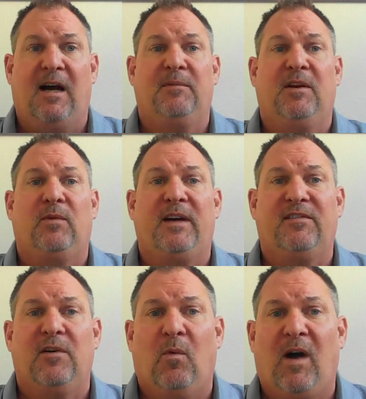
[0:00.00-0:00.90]
The
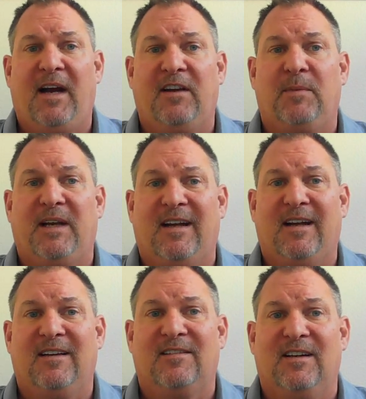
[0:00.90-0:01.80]
reason why is
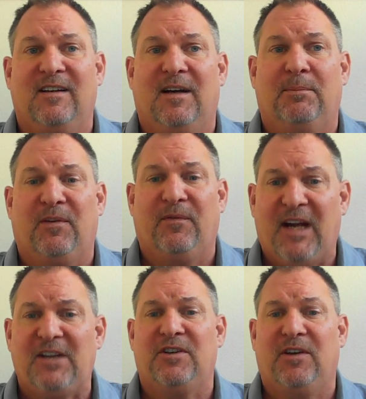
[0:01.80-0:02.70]
because a
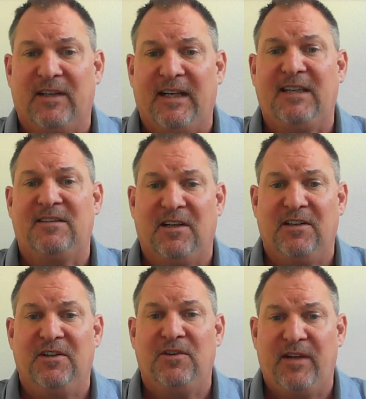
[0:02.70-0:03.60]
professional needs to do